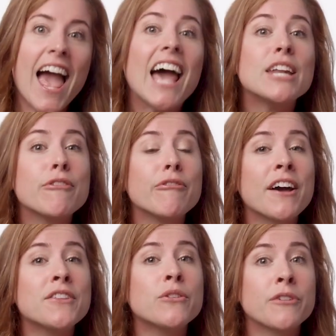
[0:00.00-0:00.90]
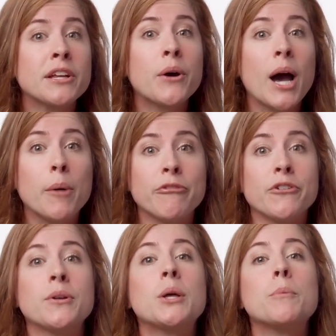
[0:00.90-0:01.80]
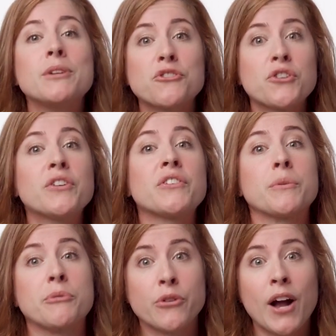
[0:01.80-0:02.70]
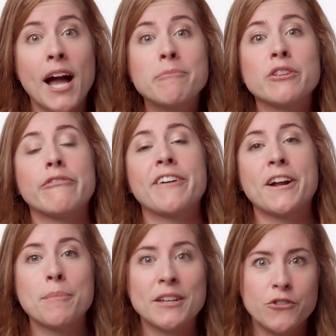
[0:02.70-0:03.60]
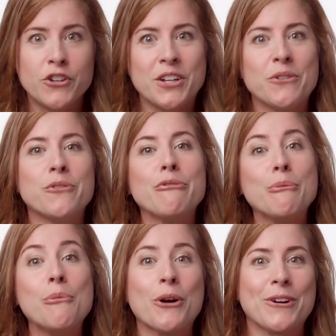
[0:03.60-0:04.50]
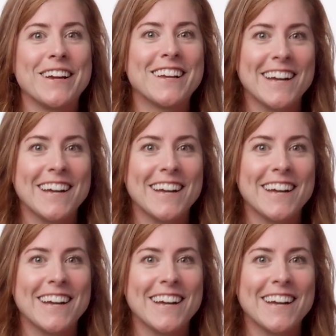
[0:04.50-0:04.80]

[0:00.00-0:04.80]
And if you found this video helpful, be sure to subscribe to the Firebase channel for more great